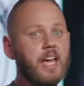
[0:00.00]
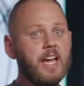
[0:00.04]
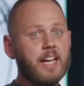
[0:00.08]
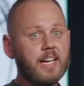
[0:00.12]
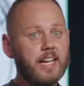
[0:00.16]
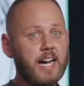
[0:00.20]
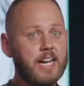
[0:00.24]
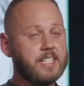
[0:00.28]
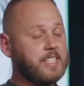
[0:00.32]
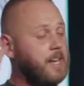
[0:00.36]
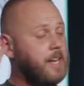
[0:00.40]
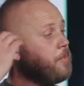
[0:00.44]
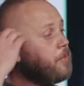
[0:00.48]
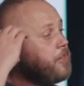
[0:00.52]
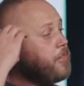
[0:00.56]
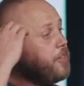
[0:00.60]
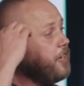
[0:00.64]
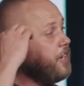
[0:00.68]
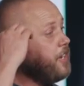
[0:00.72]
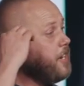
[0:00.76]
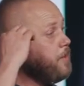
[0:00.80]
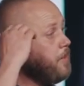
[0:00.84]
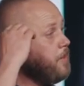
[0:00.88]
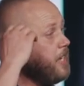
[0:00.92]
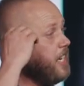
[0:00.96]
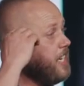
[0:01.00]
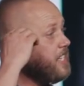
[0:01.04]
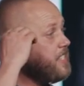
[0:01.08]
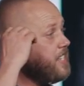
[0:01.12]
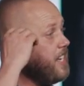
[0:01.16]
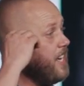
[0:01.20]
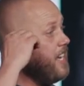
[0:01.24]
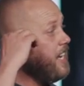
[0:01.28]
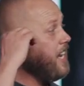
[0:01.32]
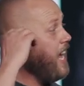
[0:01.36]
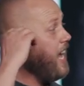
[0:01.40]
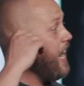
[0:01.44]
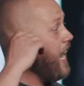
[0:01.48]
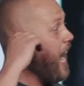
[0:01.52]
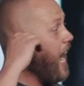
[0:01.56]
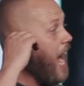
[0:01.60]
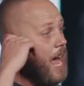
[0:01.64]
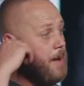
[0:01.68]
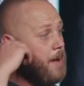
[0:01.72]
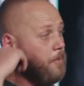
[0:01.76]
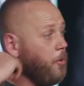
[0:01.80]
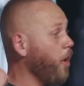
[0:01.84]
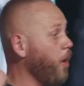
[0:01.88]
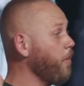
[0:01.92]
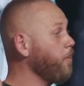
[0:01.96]
Guys, I'm 30 minutes in and I
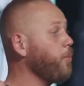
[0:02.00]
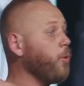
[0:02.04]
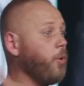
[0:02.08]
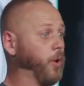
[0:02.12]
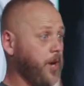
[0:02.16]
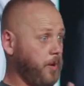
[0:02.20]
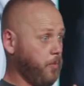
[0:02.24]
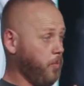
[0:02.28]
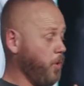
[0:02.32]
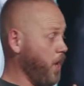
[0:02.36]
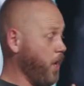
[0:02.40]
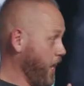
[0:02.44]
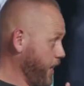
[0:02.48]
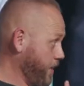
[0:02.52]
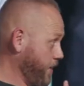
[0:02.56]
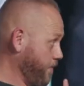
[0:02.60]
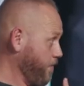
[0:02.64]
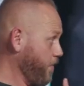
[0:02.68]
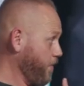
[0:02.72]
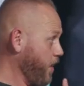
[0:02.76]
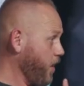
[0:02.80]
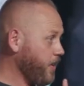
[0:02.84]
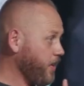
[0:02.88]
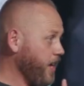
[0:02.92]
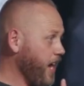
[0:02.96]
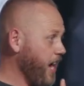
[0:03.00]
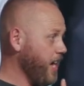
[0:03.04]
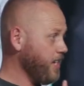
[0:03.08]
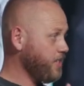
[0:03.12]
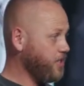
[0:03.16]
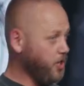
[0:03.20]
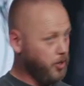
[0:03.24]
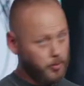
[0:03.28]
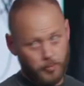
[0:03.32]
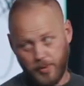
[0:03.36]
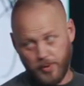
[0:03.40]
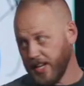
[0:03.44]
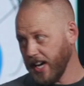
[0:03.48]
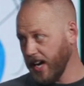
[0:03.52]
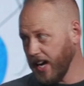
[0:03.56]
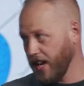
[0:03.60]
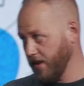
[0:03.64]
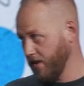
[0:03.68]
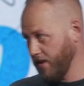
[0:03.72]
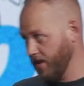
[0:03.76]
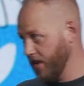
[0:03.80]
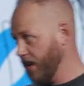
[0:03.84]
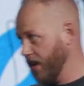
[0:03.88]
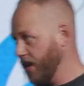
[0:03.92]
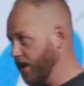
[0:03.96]
am on point one. Okay, so we
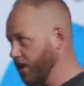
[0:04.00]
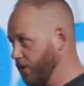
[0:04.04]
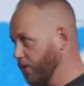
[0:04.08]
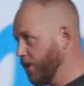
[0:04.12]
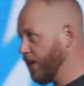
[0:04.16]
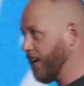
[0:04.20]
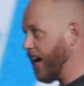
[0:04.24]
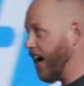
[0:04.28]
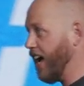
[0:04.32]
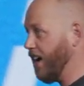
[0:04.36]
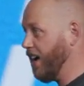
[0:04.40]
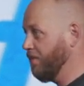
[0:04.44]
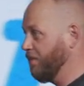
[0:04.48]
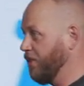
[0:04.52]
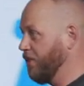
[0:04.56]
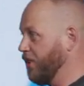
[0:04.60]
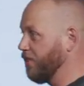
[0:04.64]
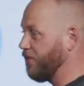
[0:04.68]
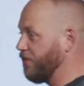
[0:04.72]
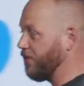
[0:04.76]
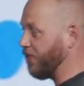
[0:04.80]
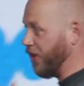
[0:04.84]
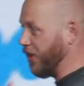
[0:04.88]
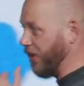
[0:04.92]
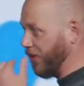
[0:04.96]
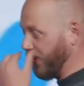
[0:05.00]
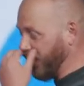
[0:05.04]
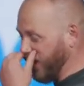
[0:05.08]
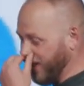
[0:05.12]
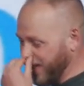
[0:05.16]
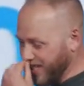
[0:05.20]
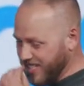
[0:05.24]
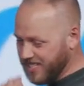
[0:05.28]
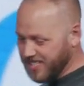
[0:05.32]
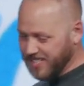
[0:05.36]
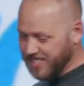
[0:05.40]
gotta move forward.